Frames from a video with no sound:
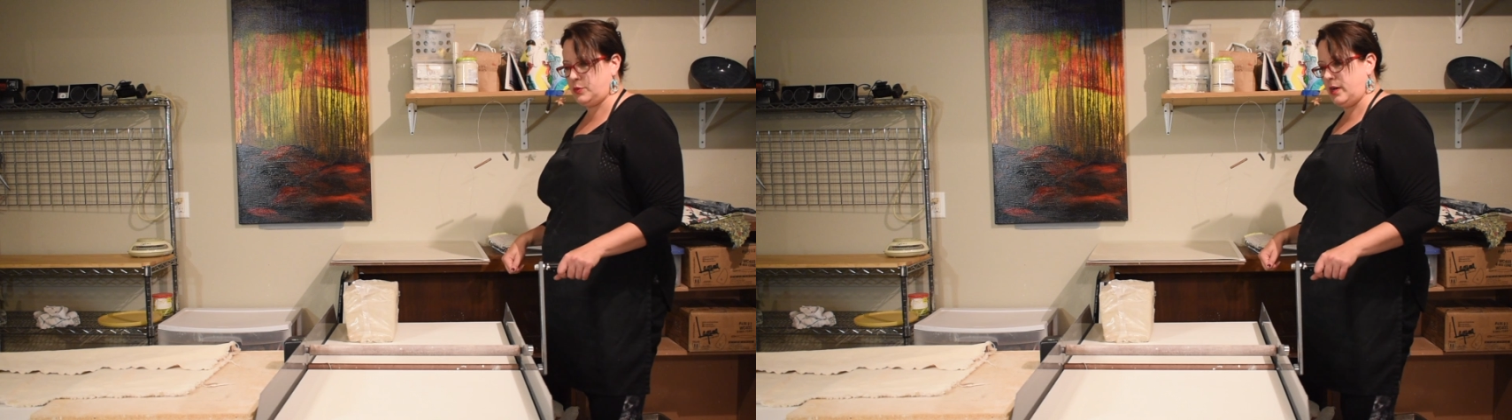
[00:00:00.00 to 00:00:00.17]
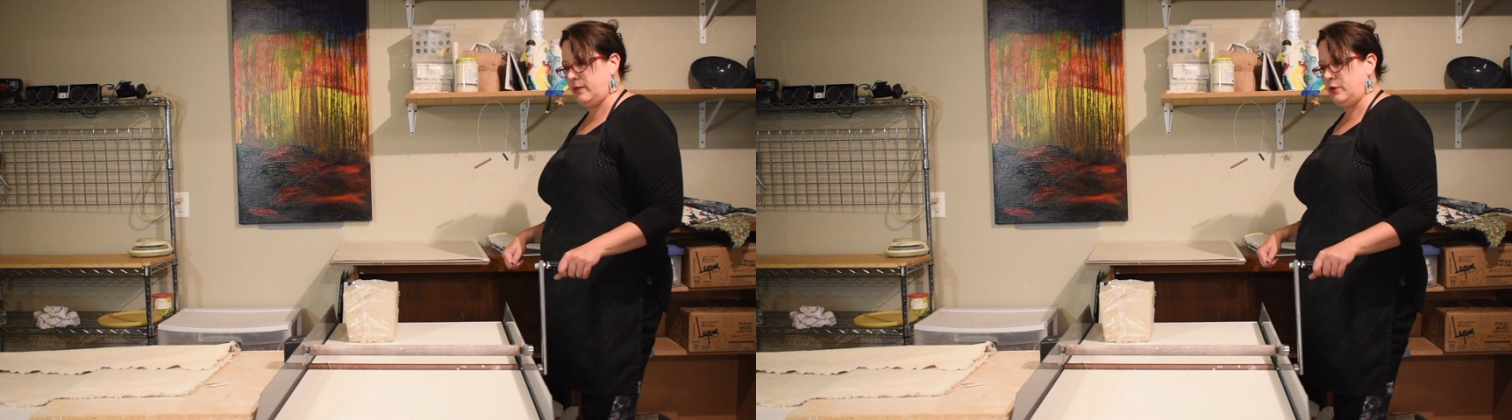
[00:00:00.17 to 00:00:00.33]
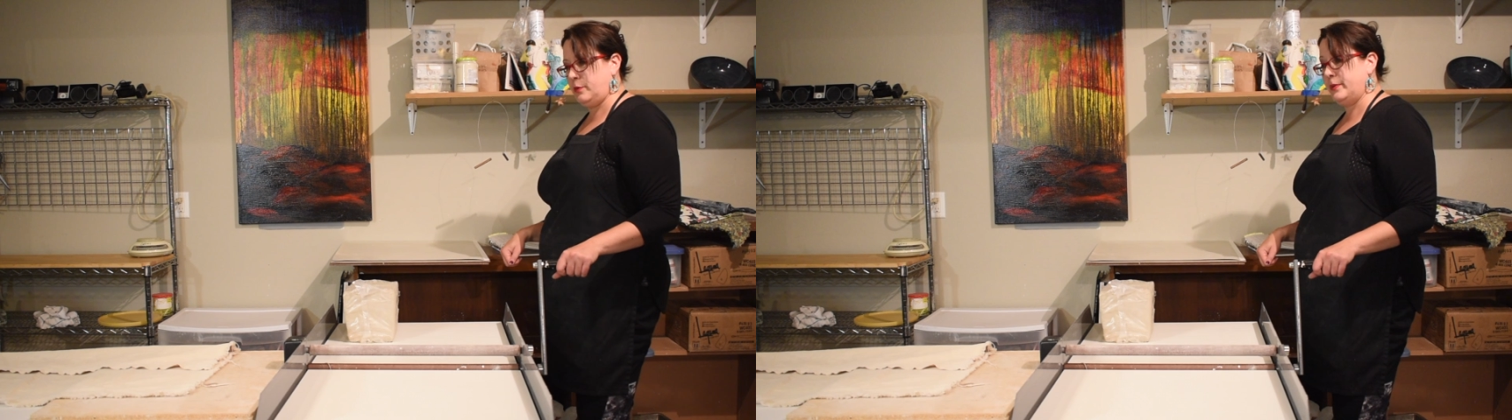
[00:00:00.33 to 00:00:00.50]

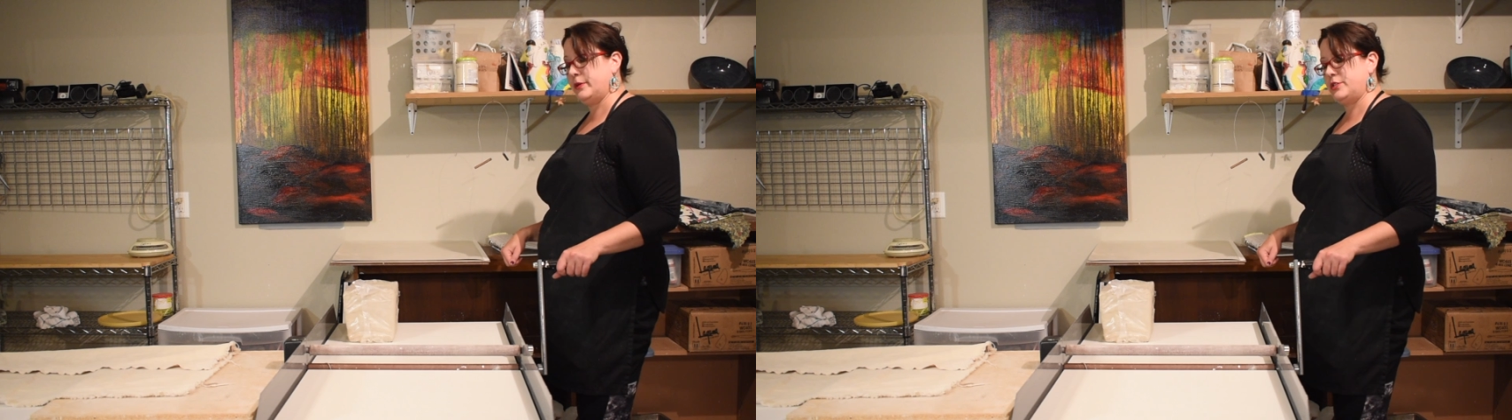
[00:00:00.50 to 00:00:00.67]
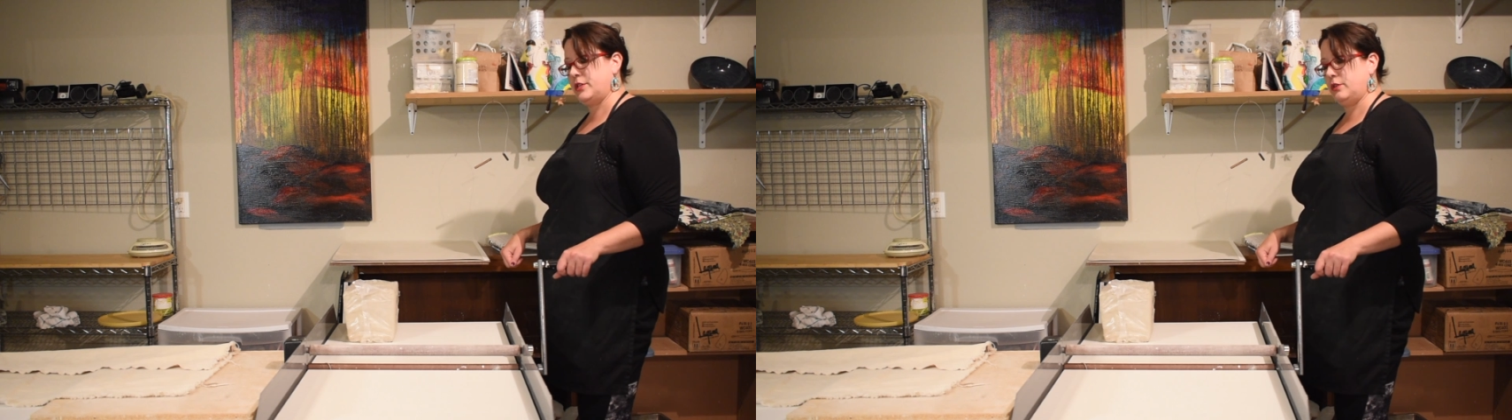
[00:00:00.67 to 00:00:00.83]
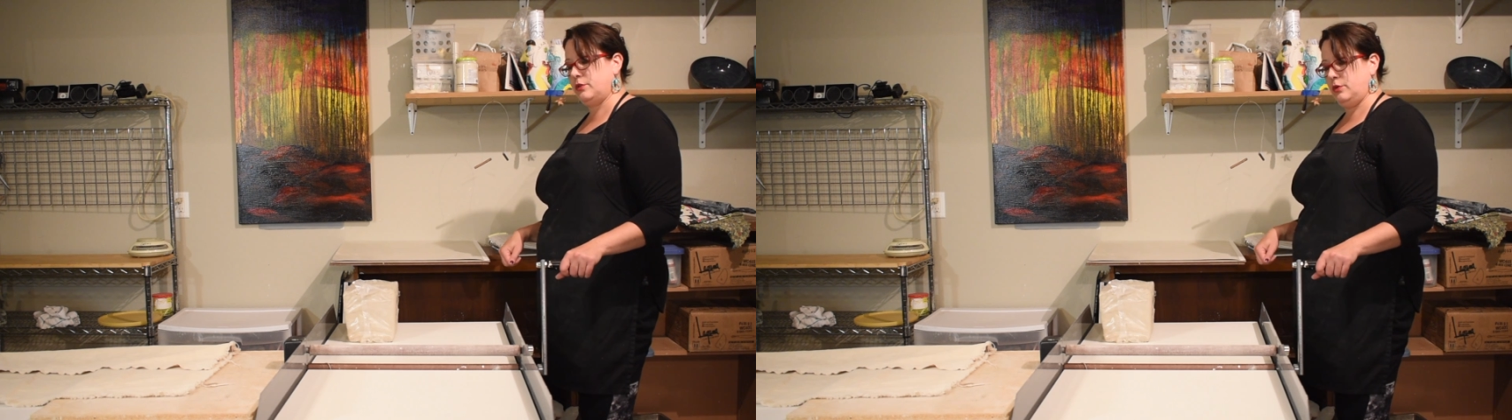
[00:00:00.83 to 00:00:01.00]
whatever you're
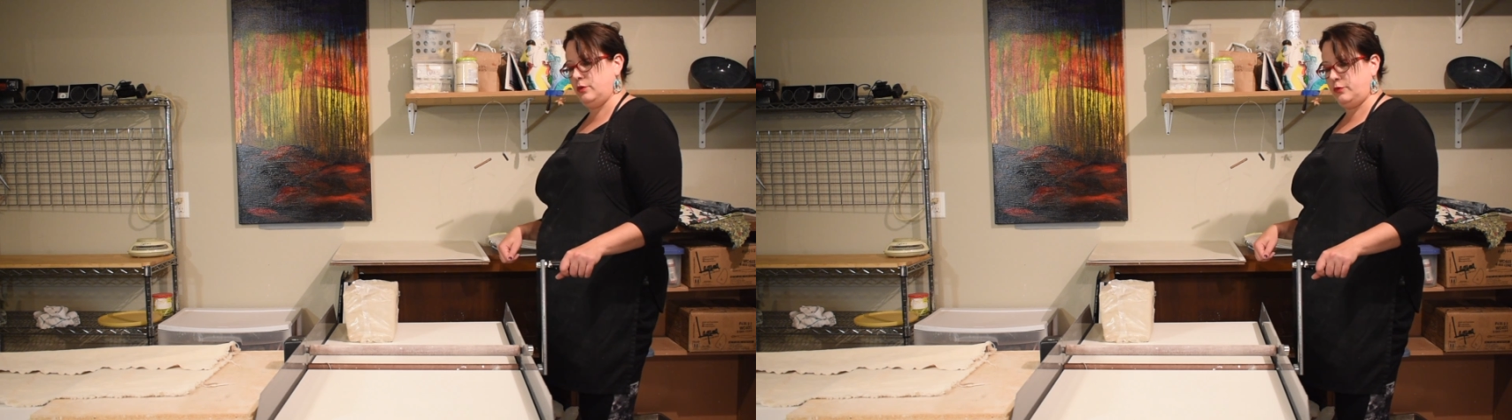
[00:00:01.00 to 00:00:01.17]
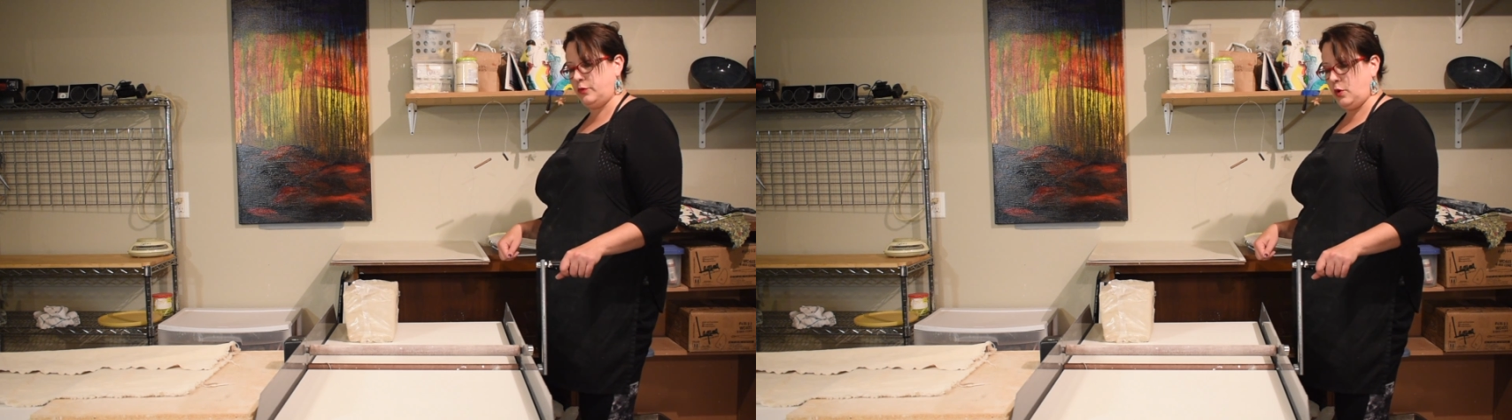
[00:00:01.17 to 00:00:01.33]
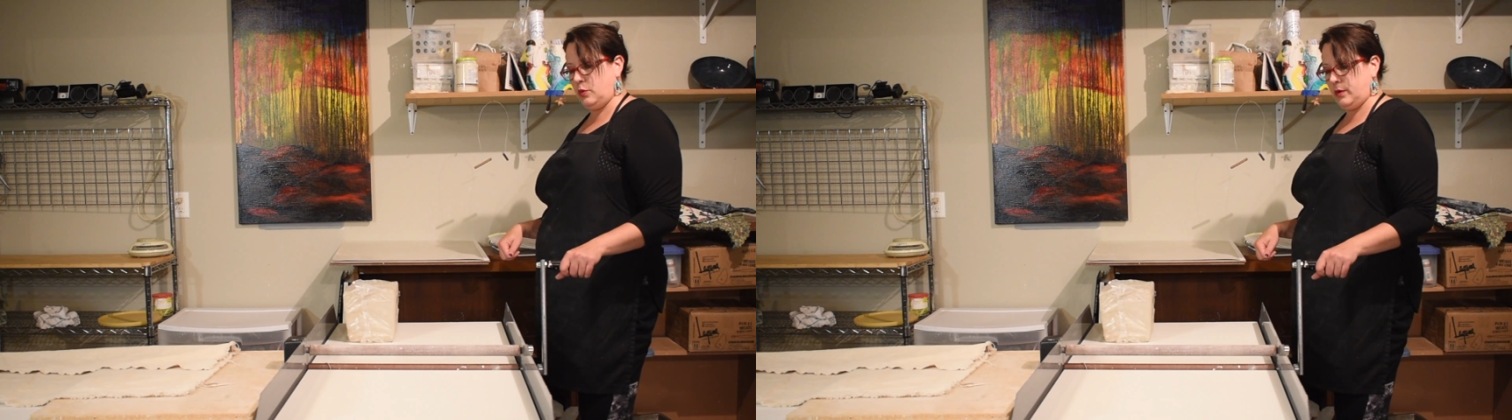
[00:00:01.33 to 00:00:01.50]
pushing through
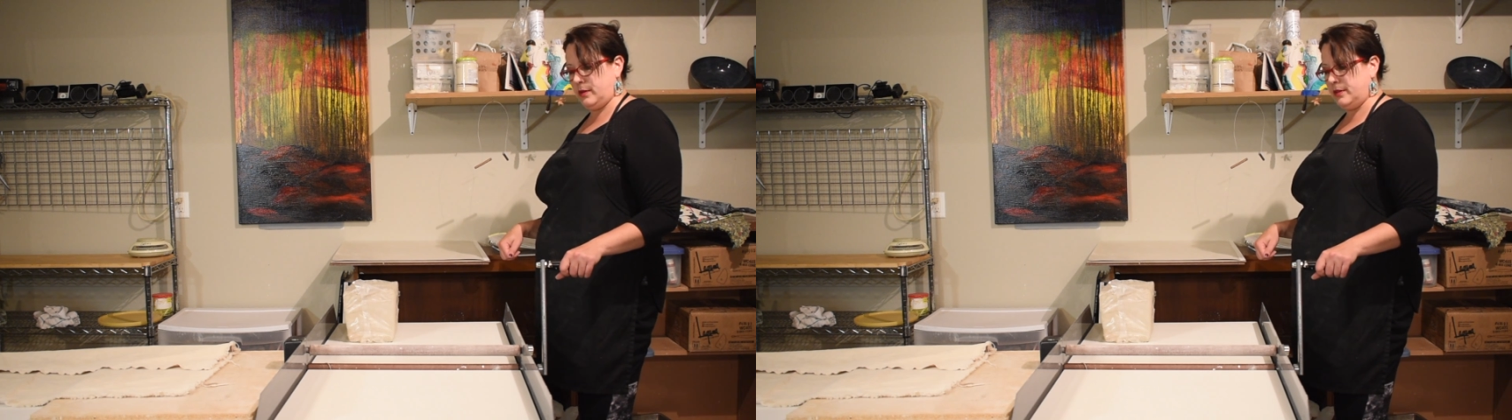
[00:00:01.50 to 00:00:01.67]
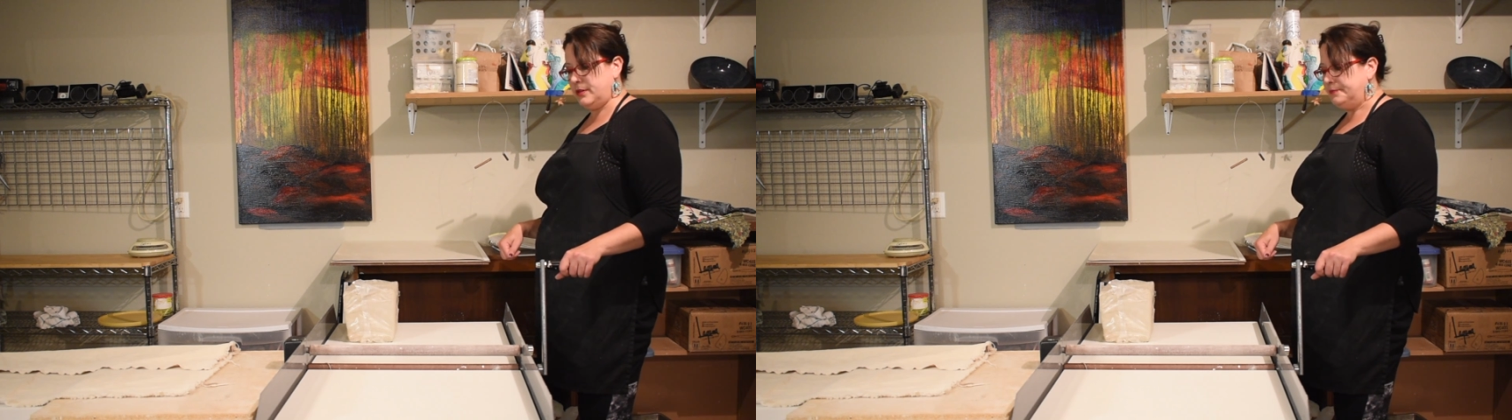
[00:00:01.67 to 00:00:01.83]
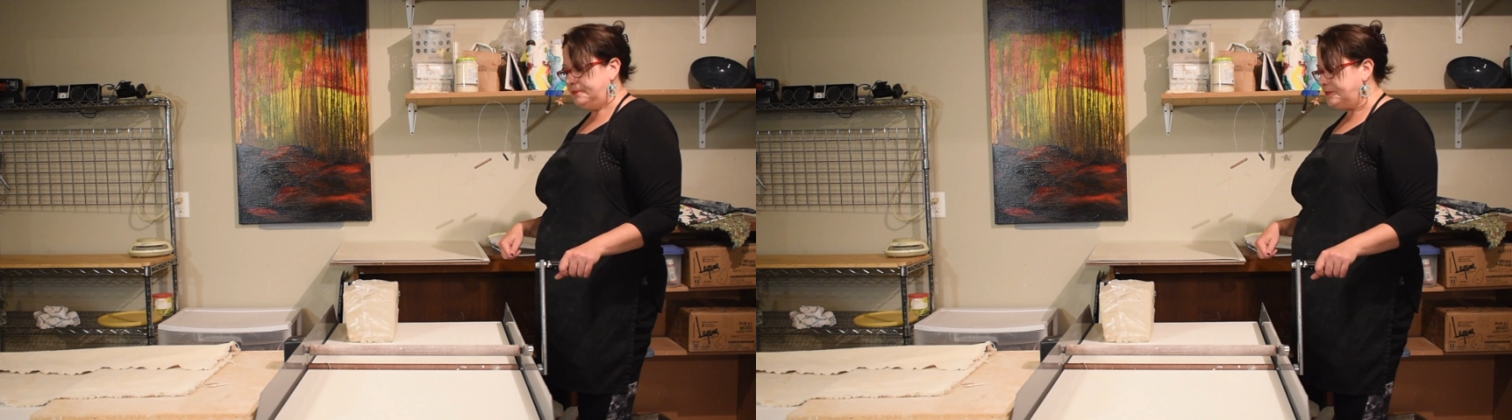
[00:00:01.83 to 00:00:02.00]
forward.